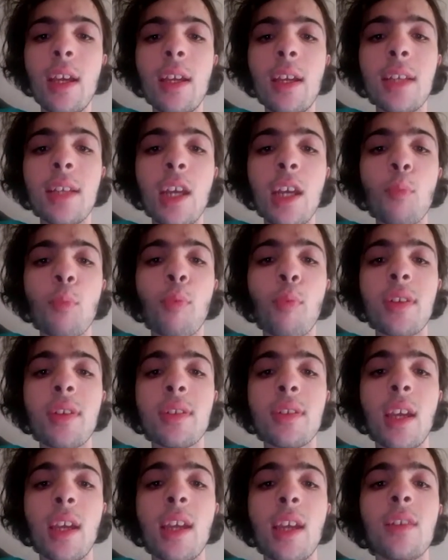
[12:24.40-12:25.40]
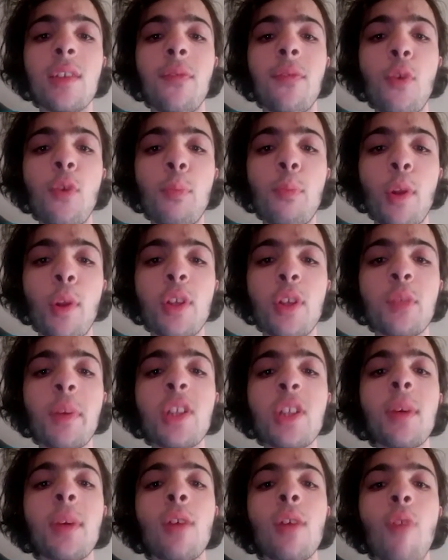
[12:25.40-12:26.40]
Dion Prestia is a footballer,
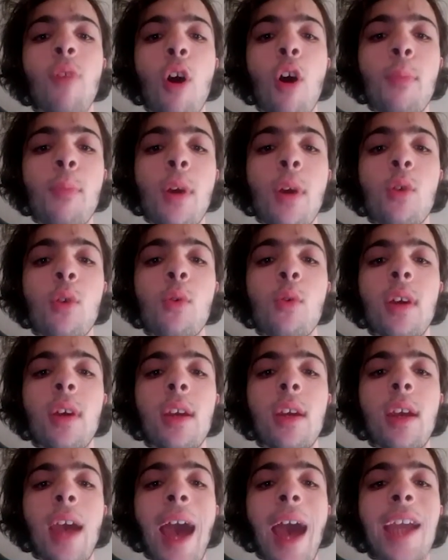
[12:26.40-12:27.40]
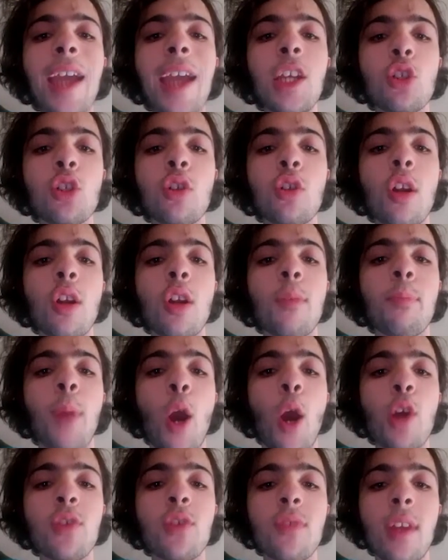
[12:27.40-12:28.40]
supposed to be a role model. He should not have
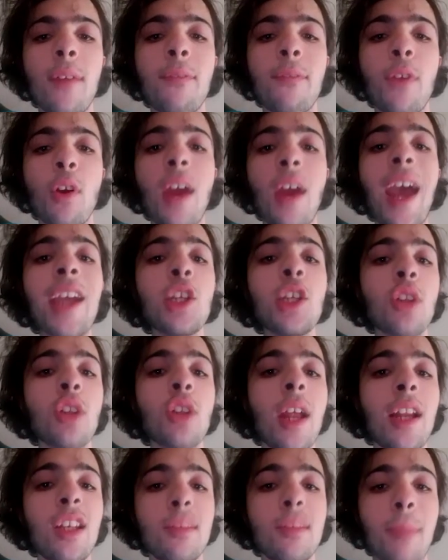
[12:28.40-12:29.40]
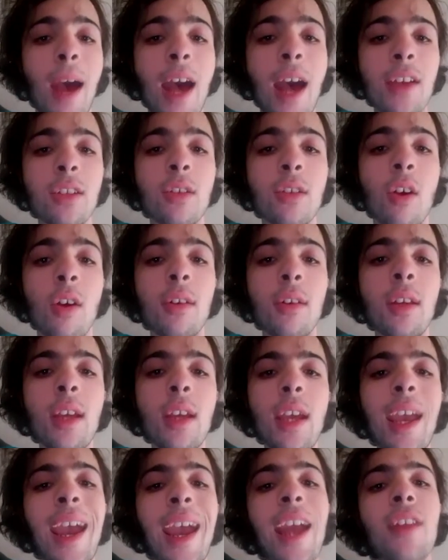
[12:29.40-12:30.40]
posed for that photo. He should have had his mask on,
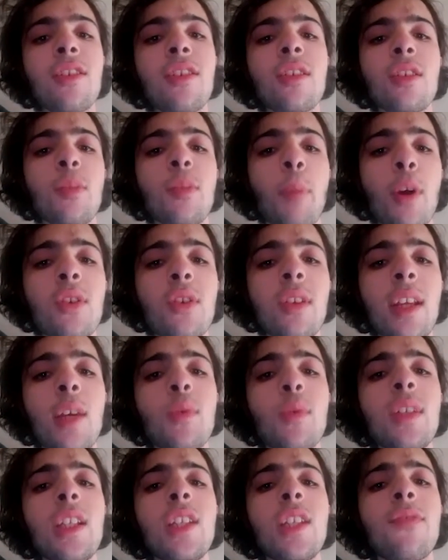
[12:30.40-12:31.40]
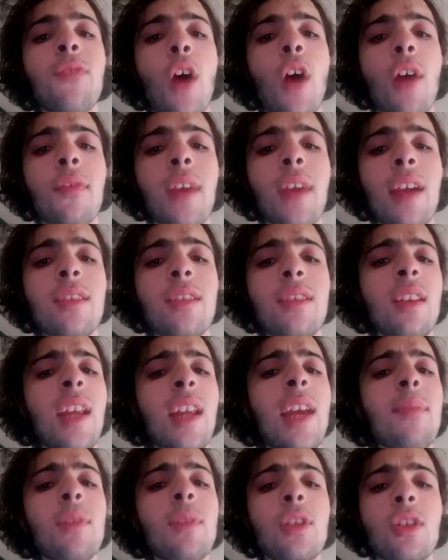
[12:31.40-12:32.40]
and supposedly he was in his 5K, and
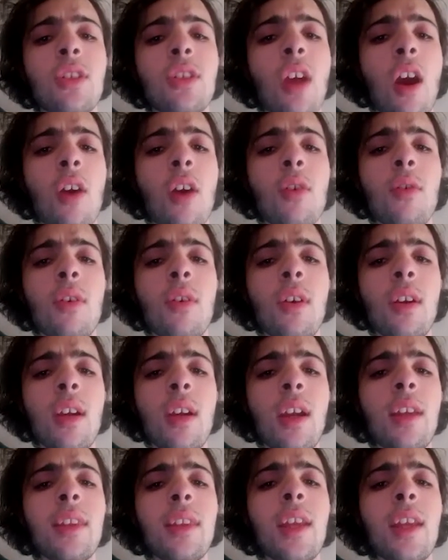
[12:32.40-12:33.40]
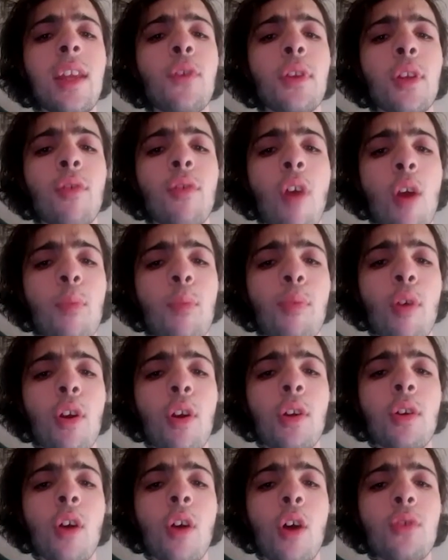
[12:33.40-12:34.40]
even so, they've got their own
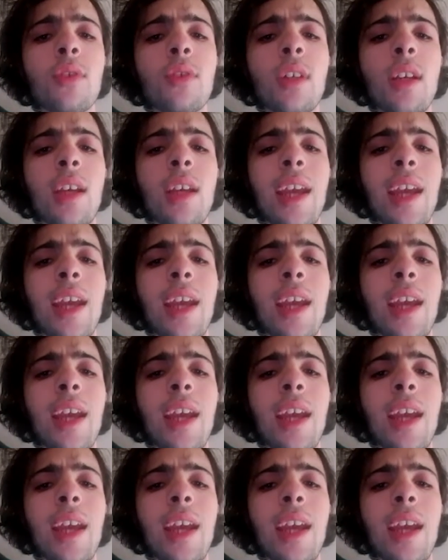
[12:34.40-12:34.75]
protocols,